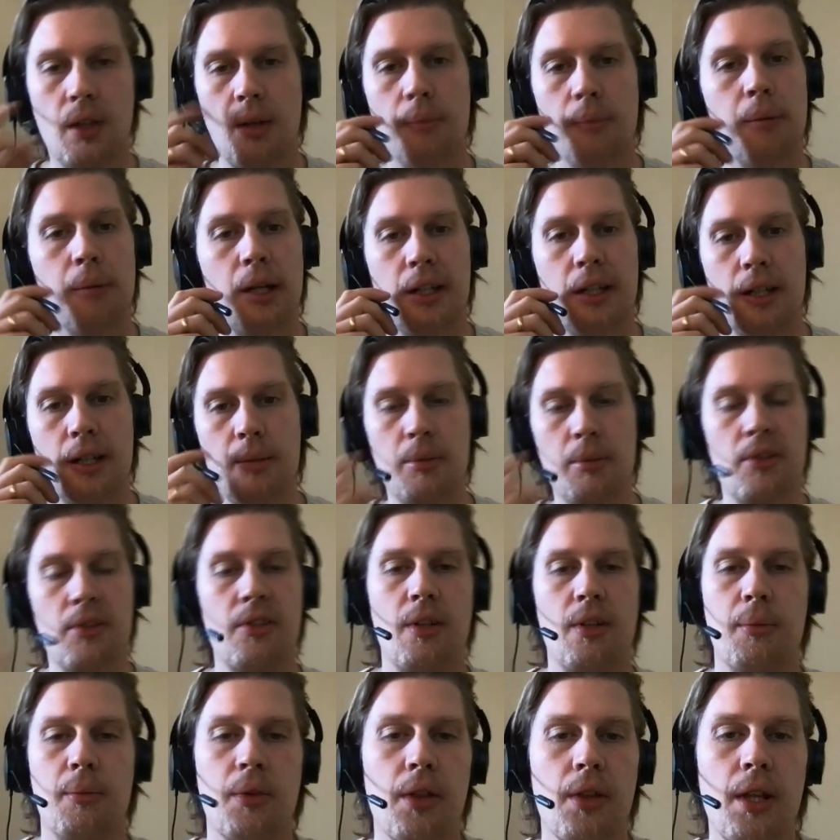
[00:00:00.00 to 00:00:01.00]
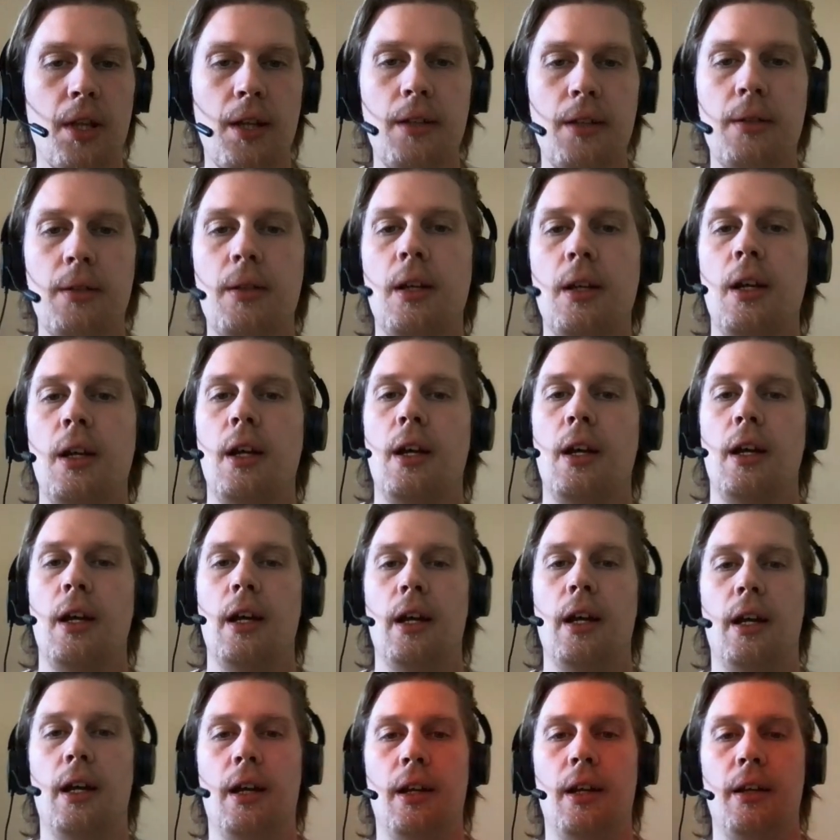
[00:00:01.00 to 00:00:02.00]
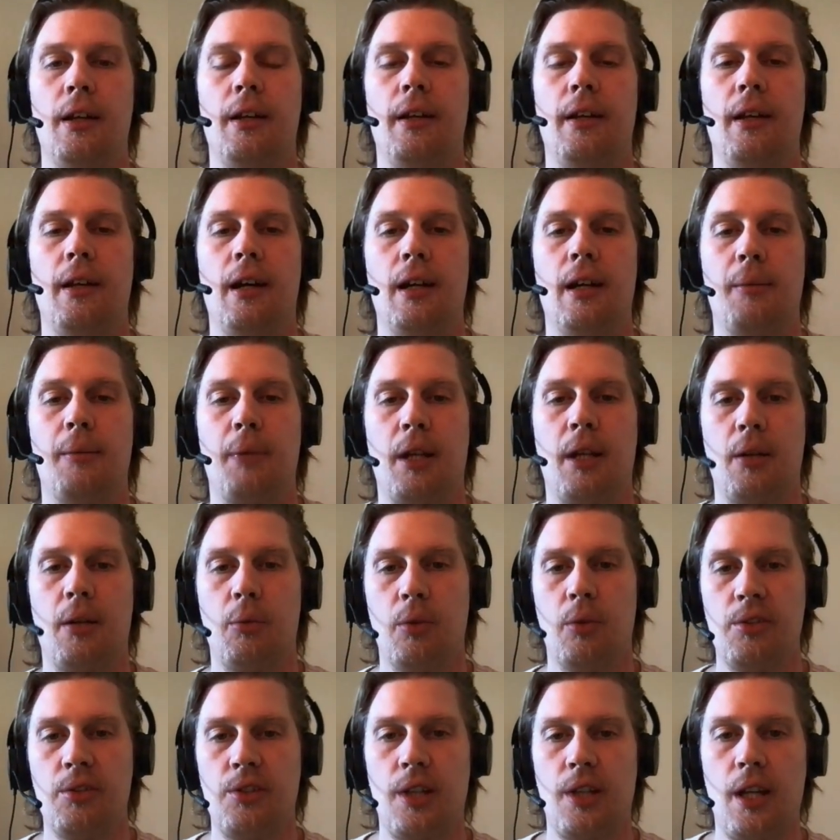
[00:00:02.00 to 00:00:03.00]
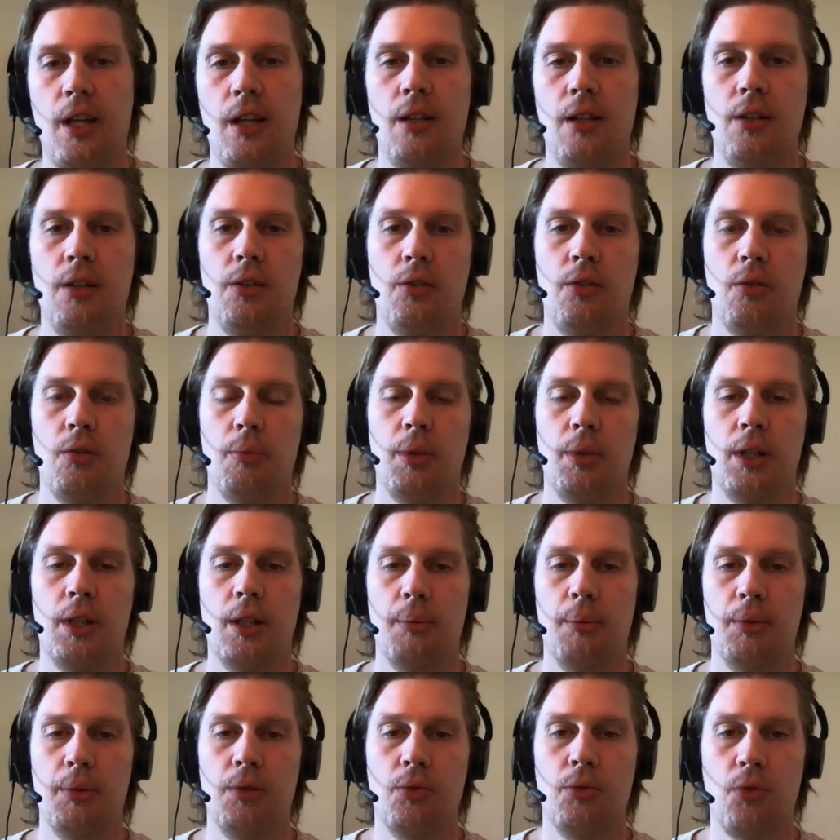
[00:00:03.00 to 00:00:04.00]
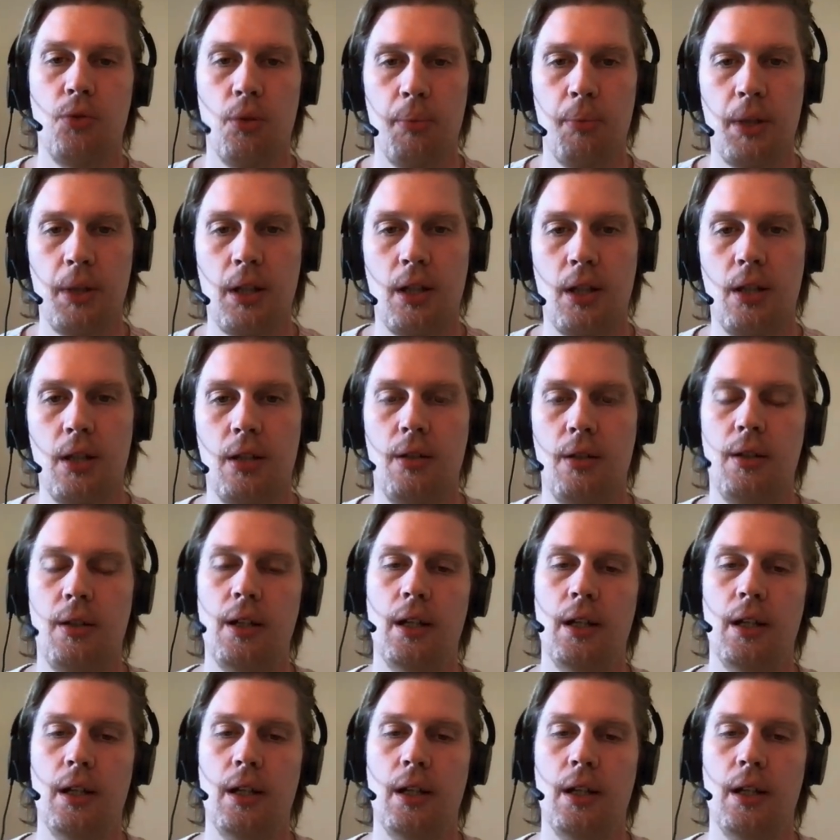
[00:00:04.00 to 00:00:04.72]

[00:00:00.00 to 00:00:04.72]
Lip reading: My name is Simon Salim and I'm here once again to bring up a new topic.